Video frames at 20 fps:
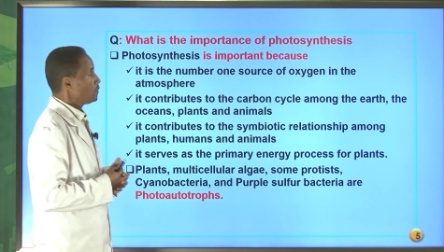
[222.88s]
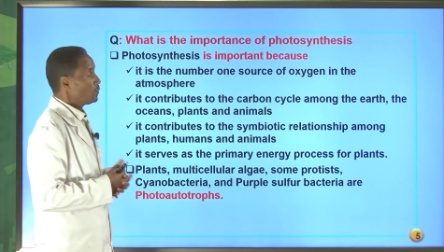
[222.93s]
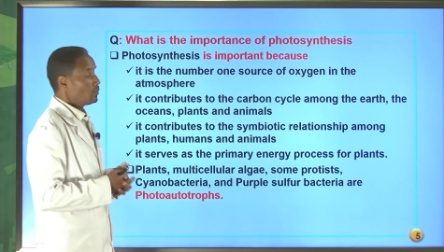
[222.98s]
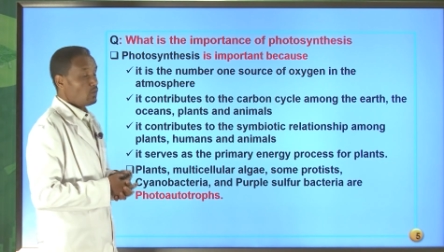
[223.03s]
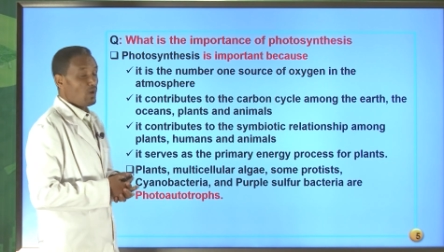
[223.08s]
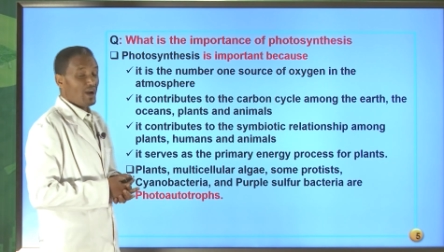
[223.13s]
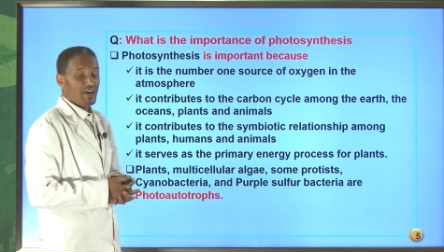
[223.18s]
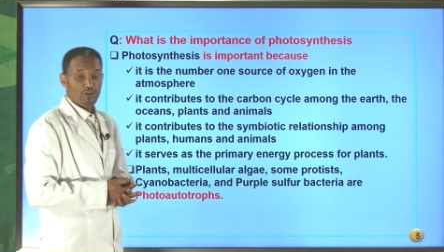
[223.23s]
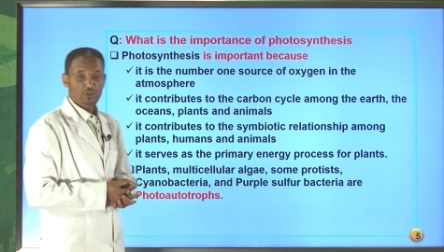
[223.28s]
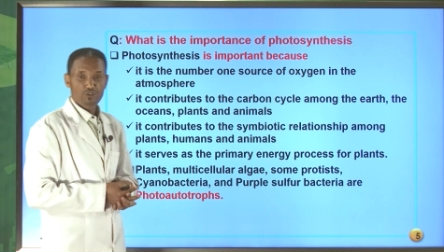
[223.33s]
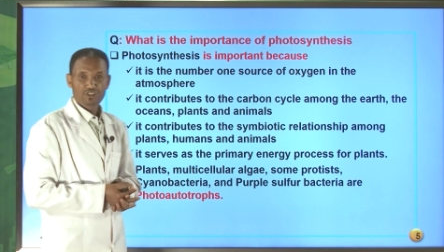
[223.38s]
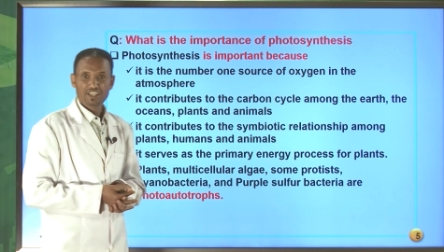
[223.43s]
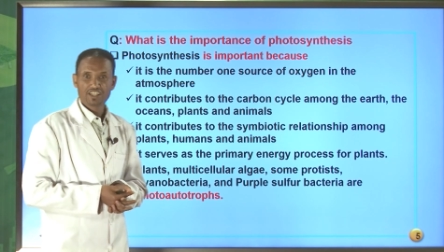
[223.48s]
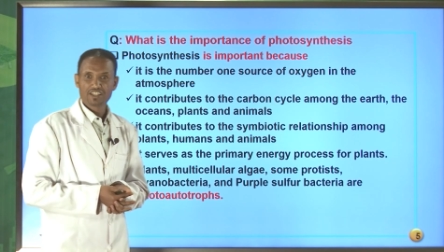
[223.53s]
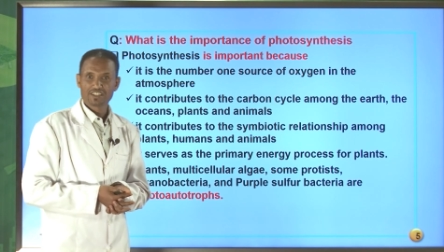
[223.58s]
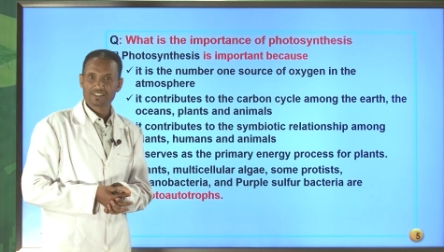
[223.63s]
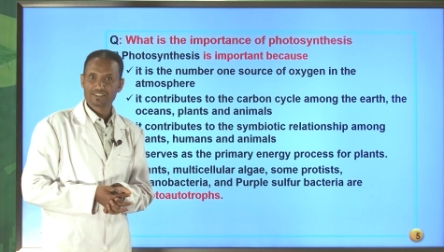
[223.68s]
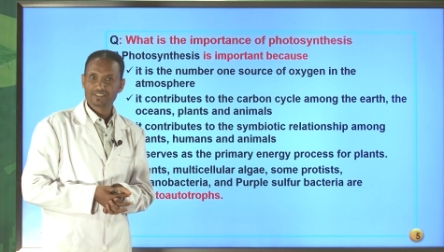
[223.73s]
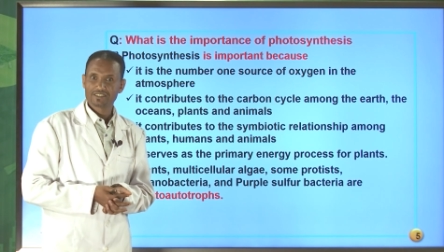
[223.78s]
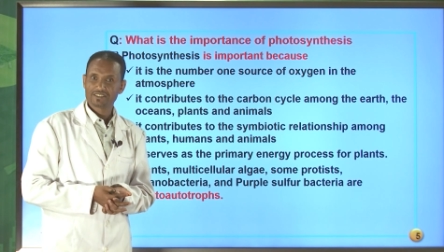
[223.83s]
What do you
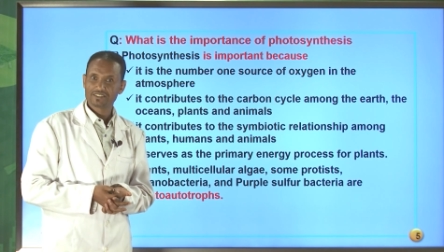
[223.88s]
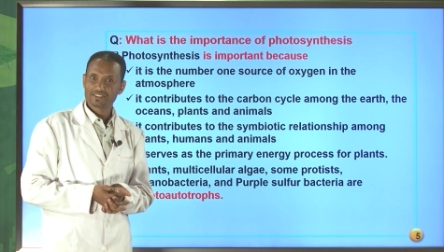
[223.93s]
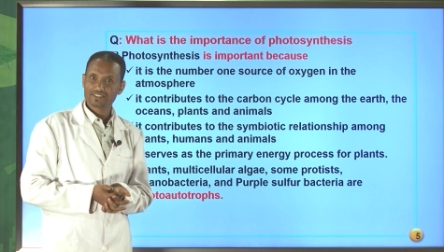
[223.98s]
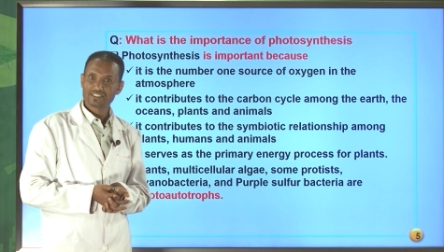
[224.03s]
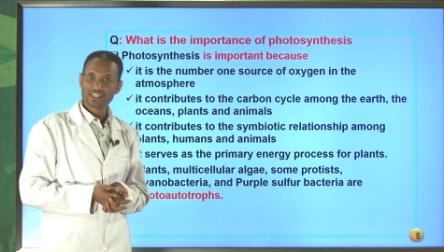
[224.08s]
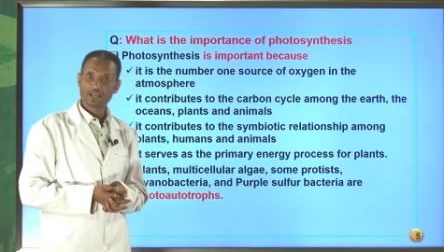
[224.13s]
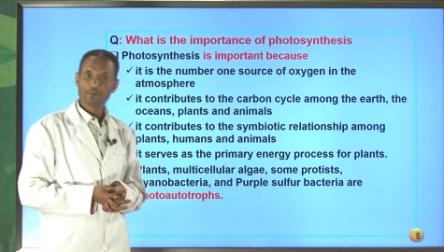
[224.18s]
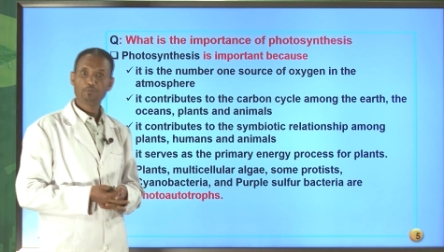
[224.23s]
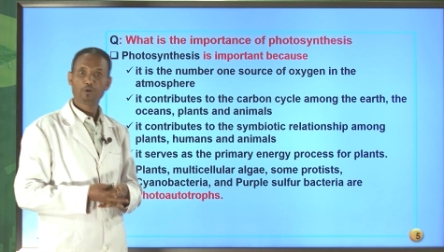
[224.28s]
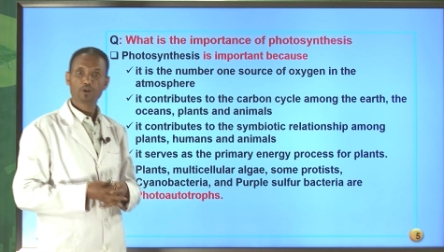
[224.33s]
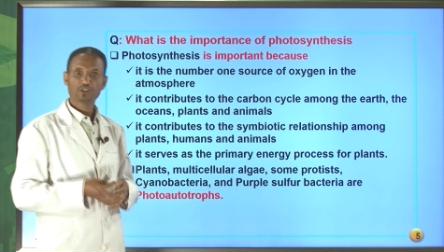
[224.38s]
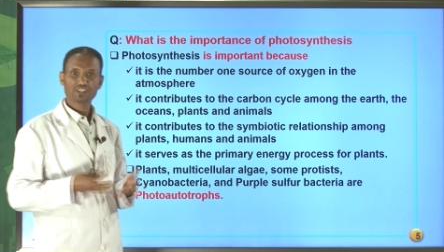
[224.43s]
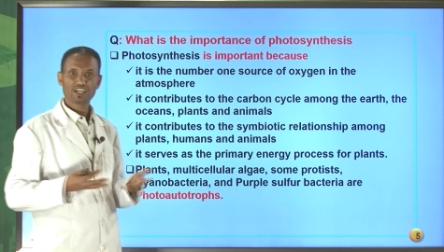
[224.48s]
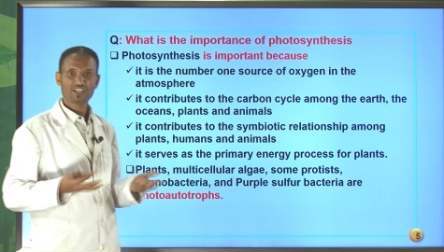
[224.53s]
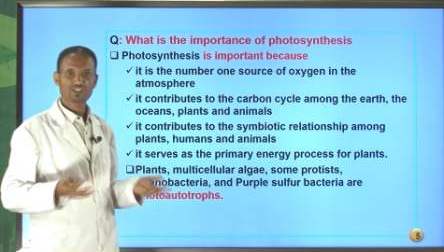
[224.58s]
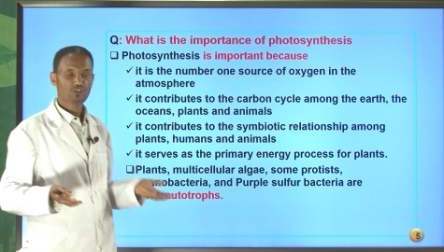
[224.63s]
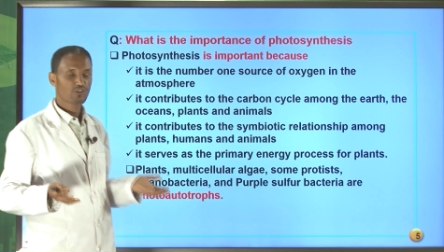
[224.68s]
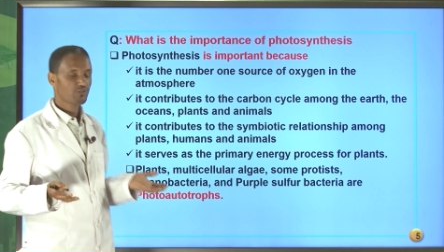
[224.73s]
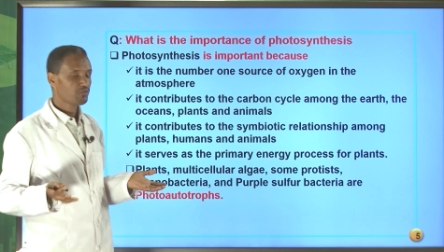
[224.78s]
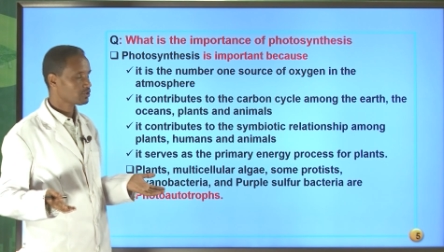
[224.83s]
think the
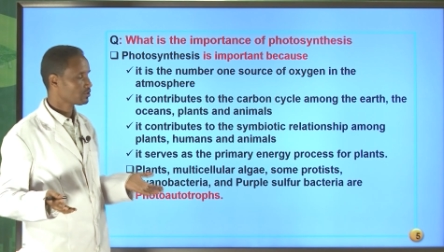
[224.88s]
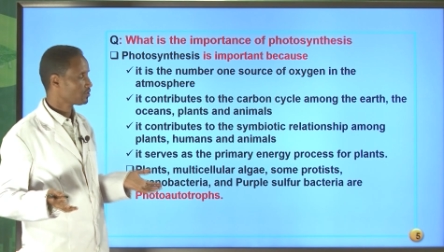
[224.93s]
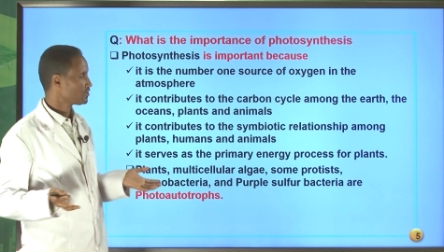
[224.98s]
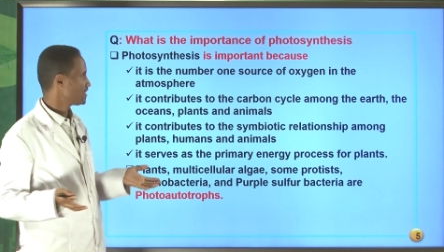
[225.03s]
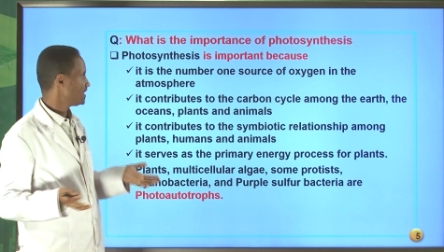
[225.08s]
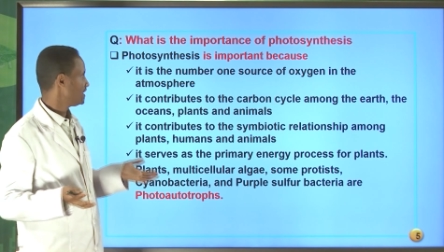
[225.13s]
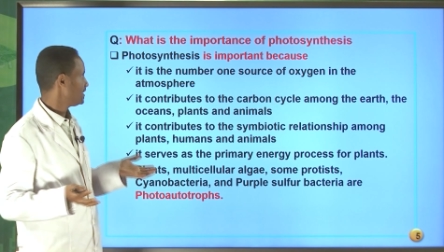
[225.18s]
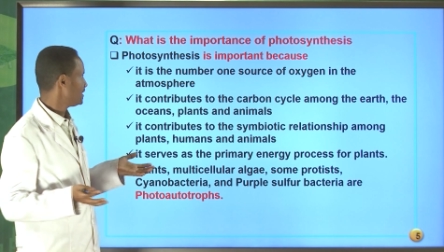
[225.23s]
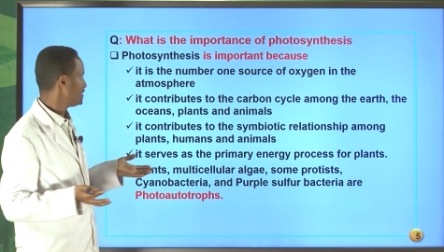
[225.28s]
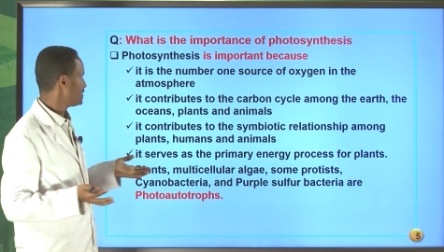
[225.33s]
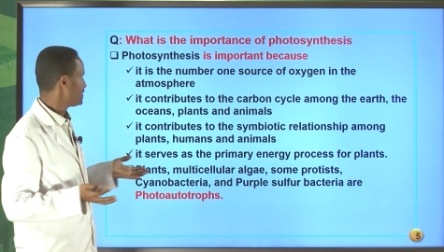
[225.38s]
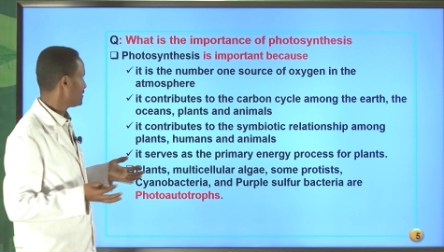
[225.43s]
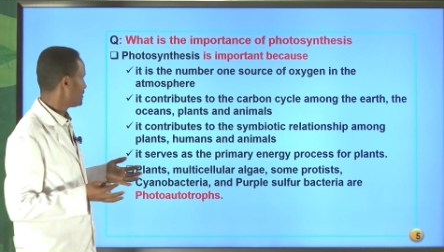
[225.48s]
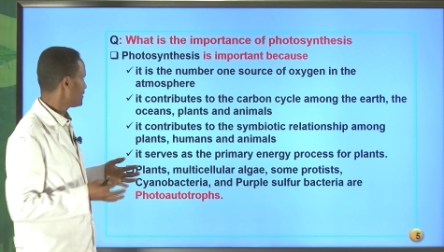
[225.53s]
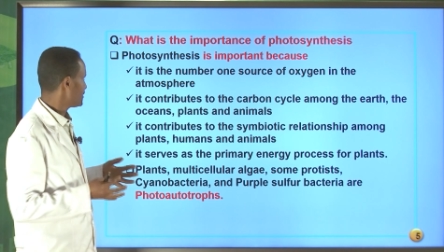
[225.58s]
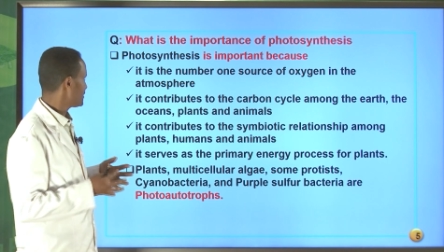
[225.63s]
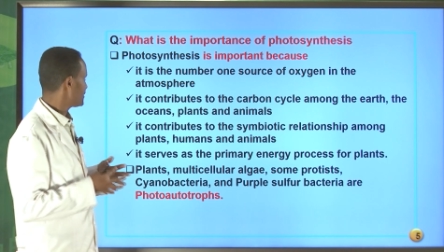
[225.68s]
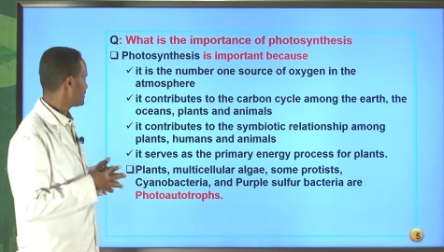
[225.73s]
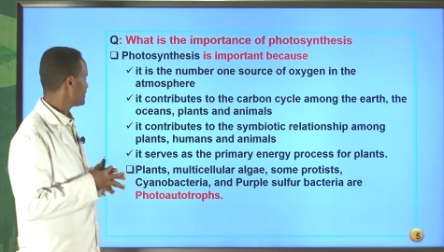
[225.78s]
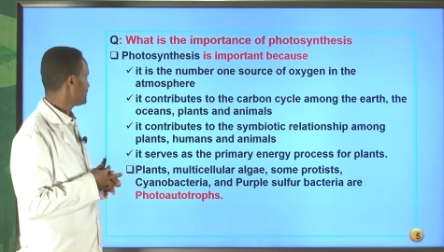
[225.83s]
importance of
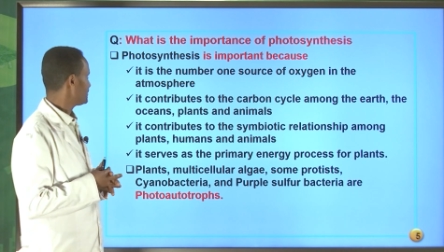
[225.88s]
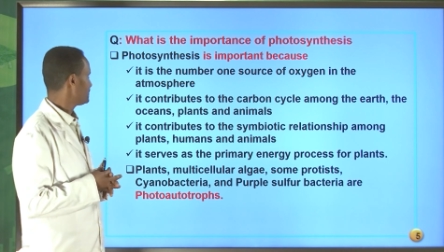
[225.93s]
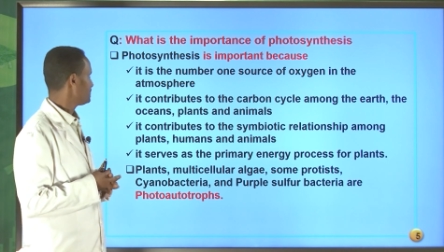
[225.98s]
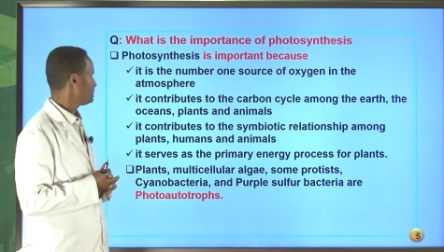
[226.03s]
photosynthesis?